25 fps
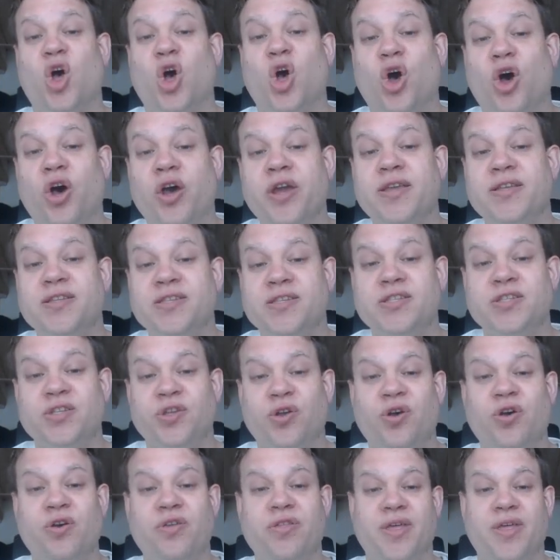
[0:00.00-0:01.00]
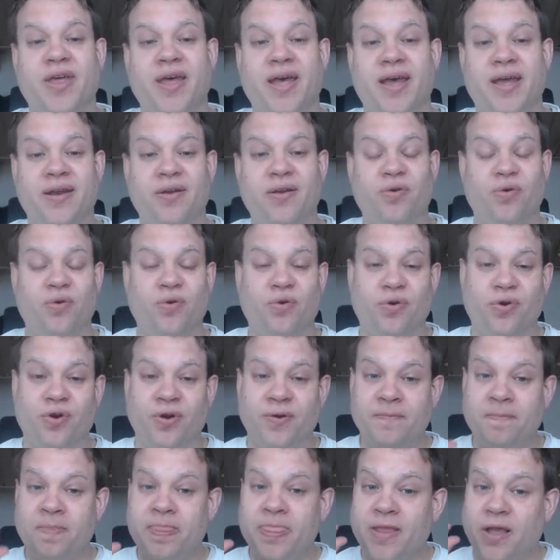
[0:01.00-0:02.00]
I saw that,
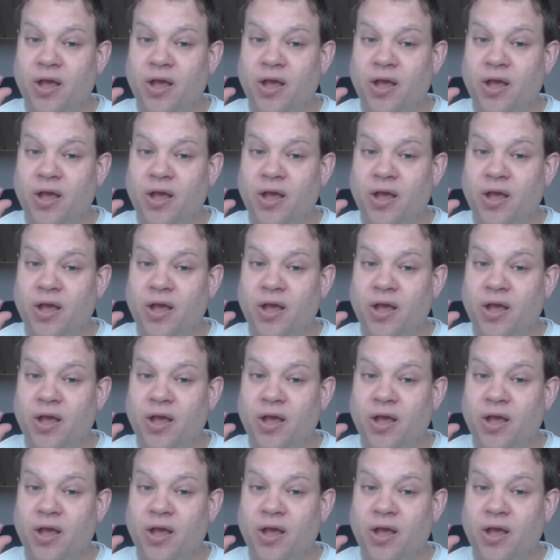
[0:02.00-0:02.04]
or